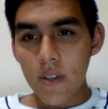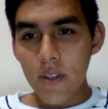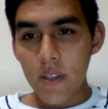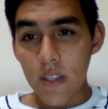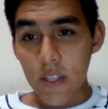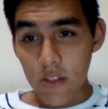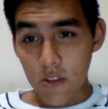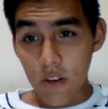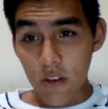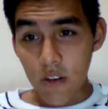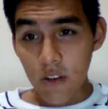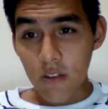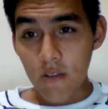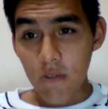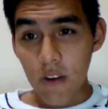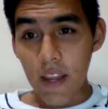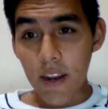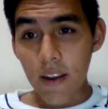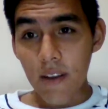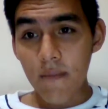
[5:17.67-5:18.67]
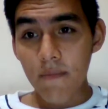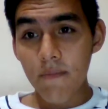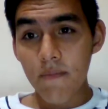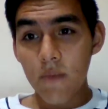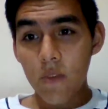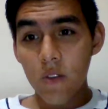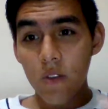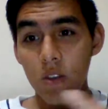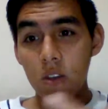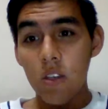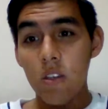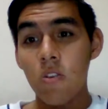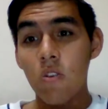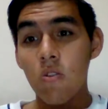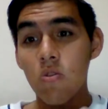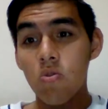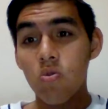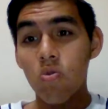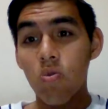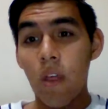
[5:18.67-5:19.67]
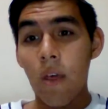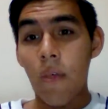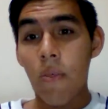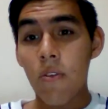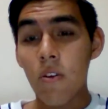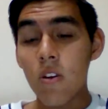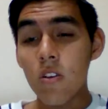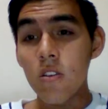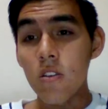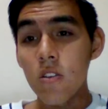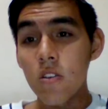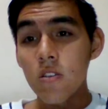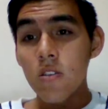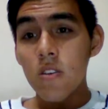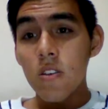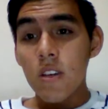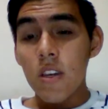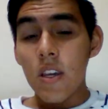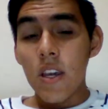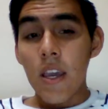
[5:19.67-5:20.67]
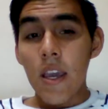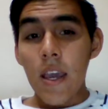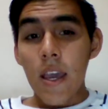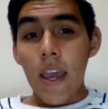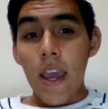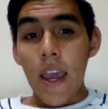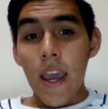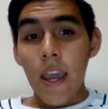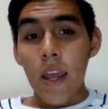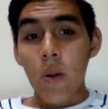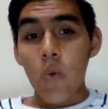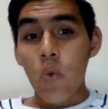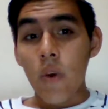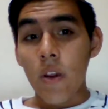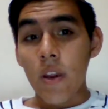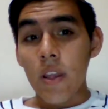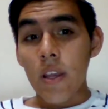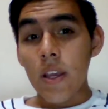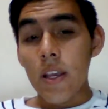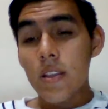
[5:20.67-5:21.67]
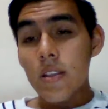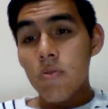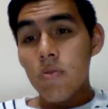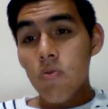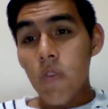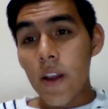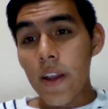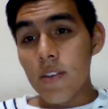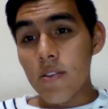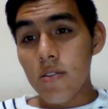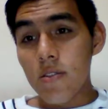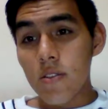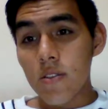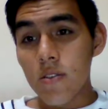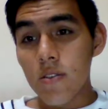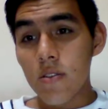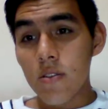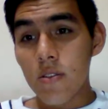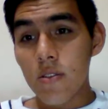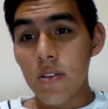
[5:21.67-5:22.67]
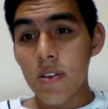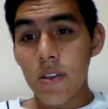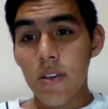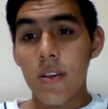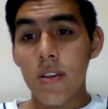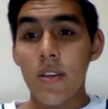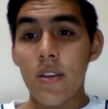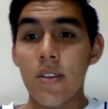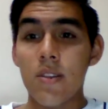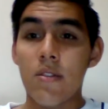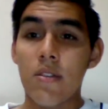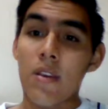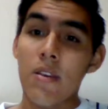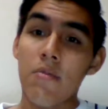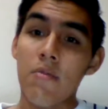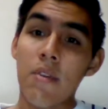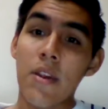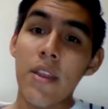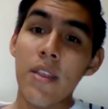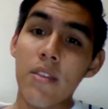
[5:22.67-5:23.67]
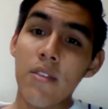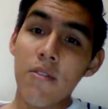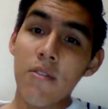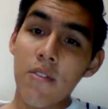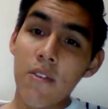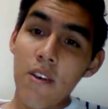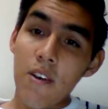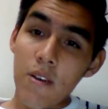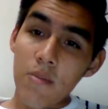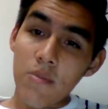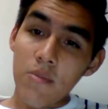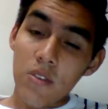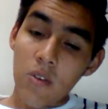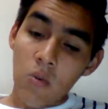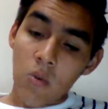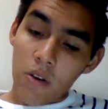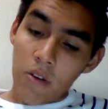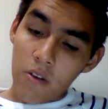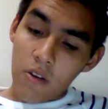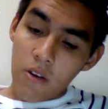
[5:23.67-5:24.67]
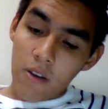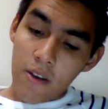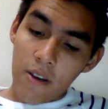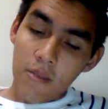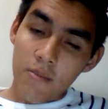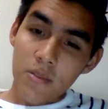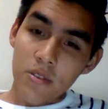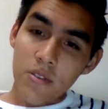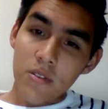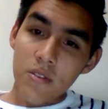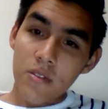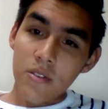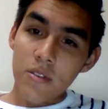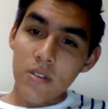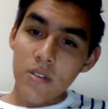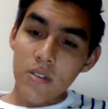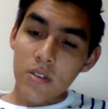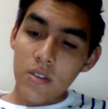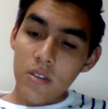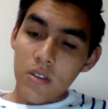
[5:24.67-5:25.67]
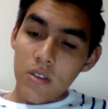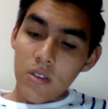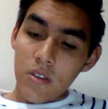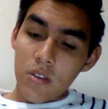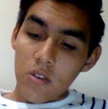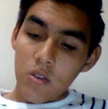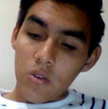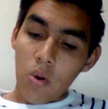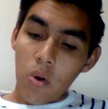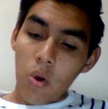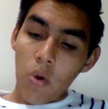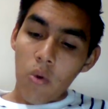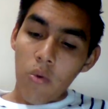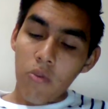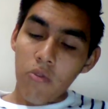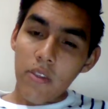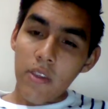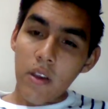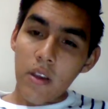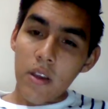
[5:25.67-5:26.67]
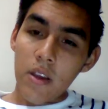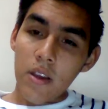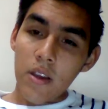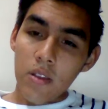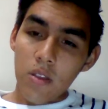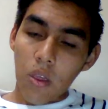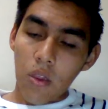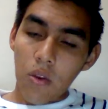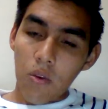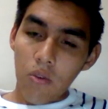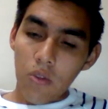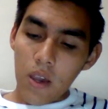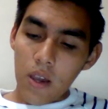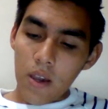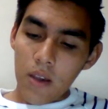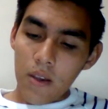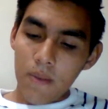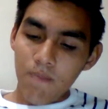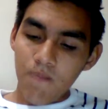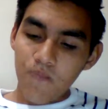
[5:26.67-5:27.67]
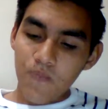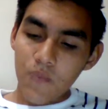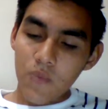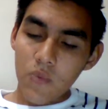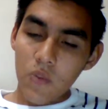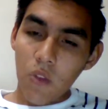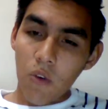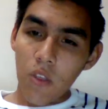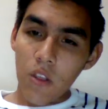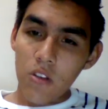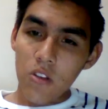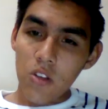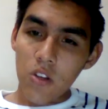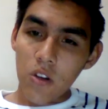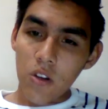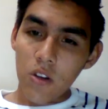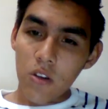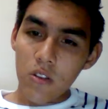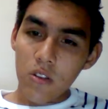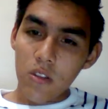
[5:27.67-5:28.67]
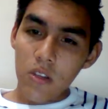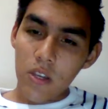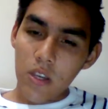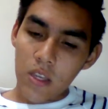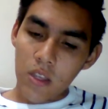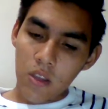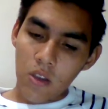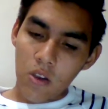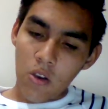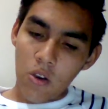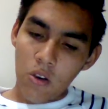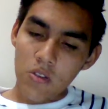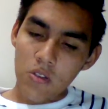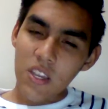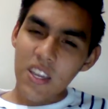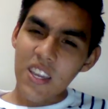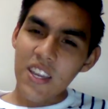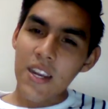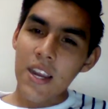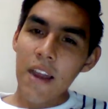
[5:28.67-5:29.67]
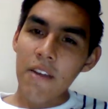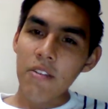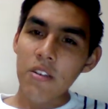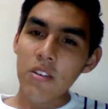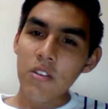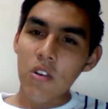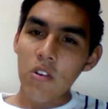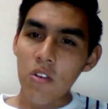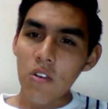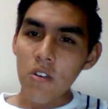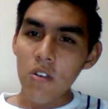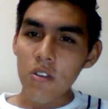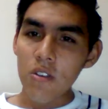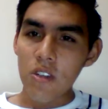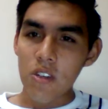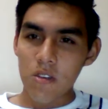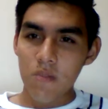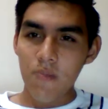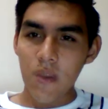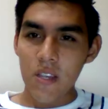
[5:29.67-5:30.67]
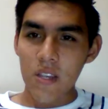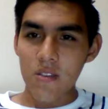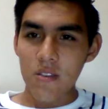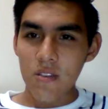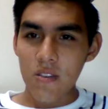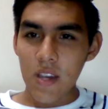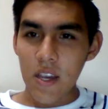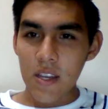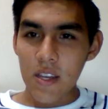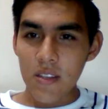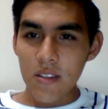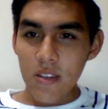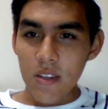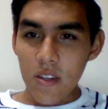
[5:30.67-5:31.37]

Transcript: the soil, right? It goes through the soil, and when it rains, the rain comes, the water comes, go through the soil, and goes and carry all these pesticides